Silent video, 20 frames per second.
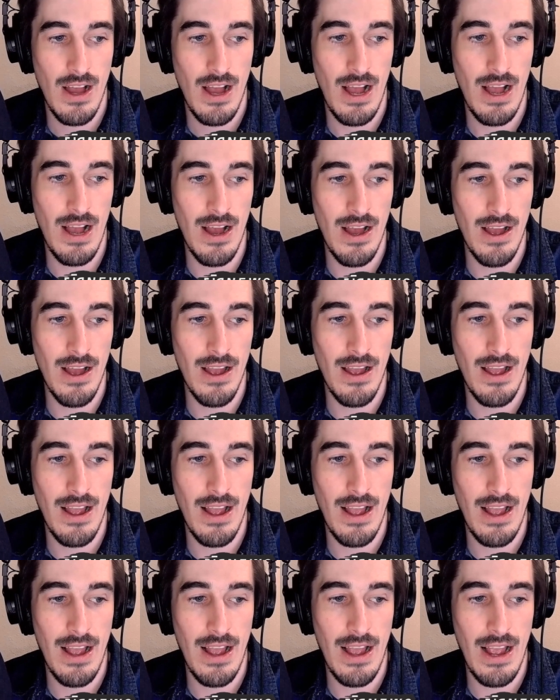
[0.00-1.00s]
And
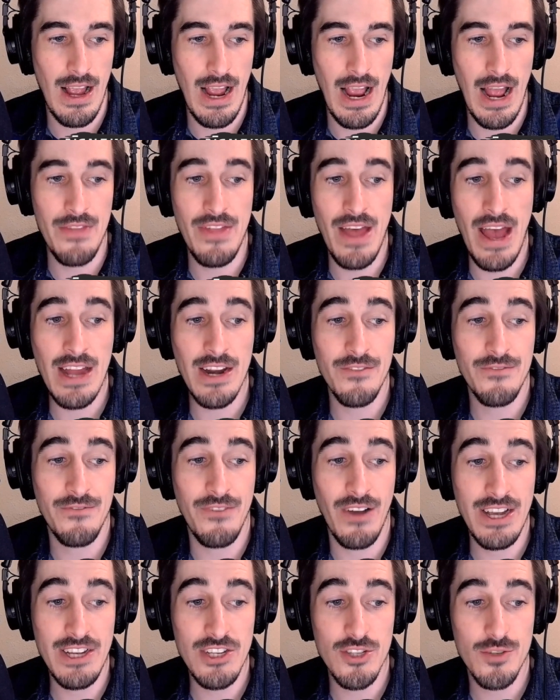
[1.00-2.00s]
that
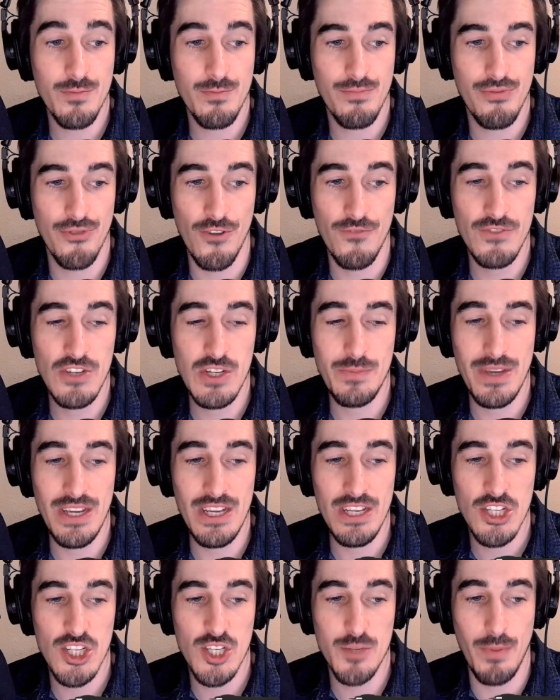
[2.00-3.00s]
advice proved to
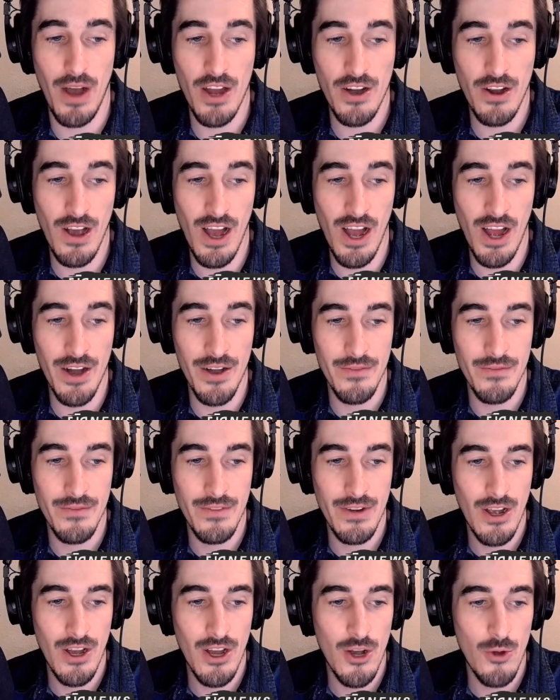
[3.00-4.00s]
be spot on.
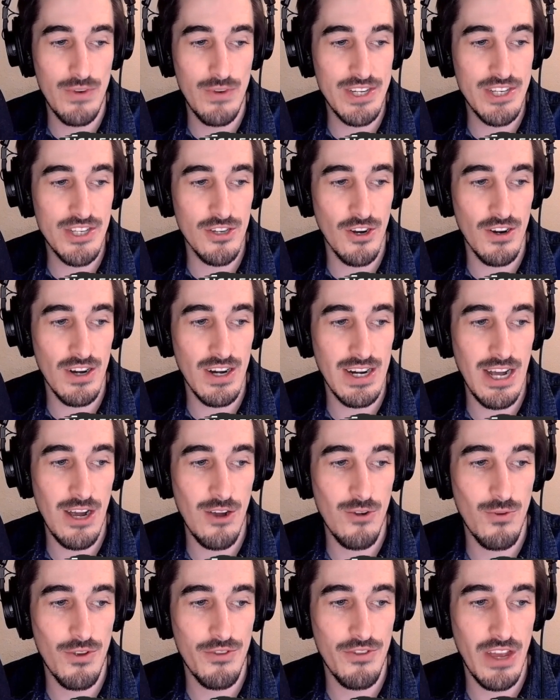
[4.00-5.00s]
We started
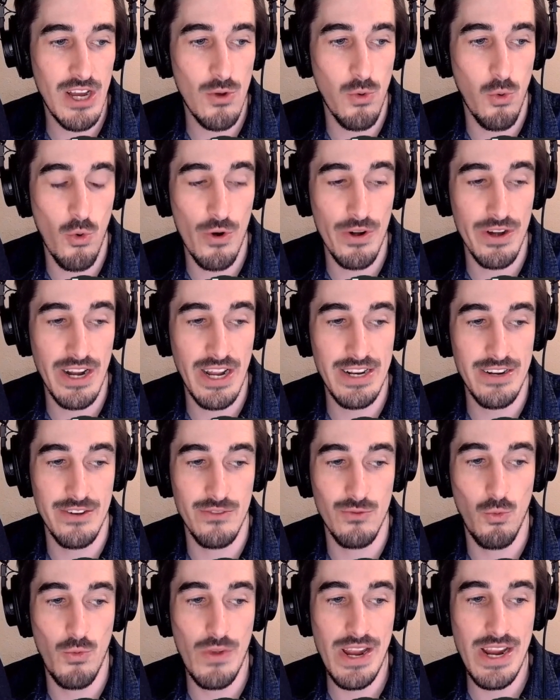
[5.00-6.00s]
out with a
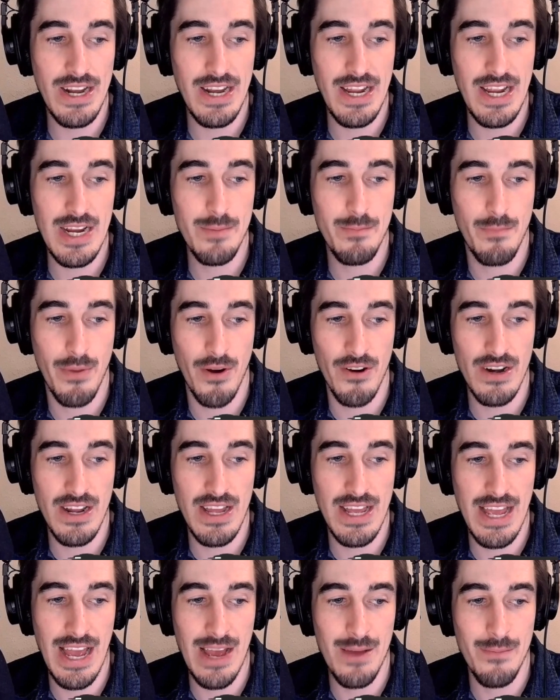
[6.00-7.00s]
coordinated We Need
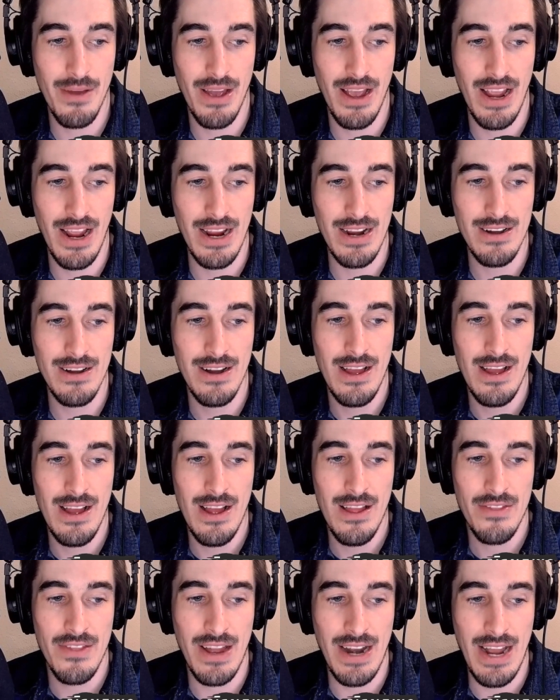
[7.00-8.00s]
Bernie campaign
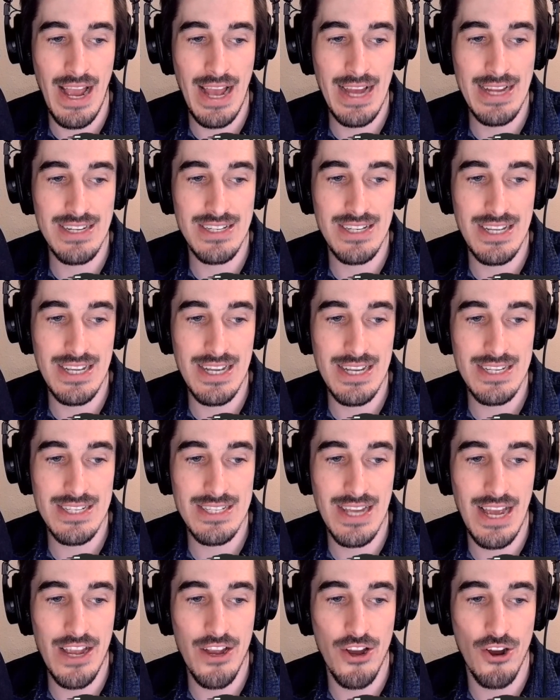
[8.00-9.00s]
that had
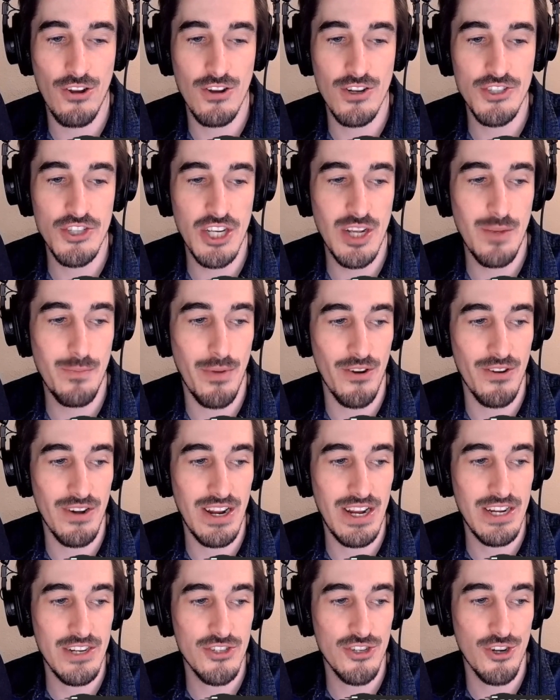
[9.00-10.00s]
DSA urging
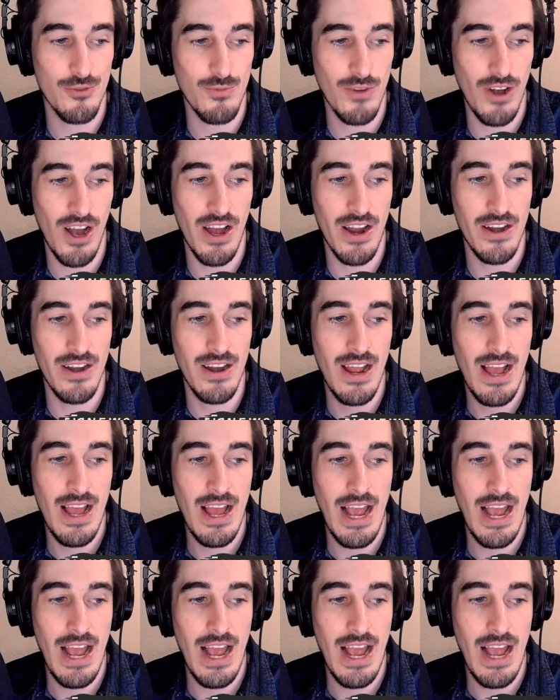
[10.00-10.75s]
Bernie to run,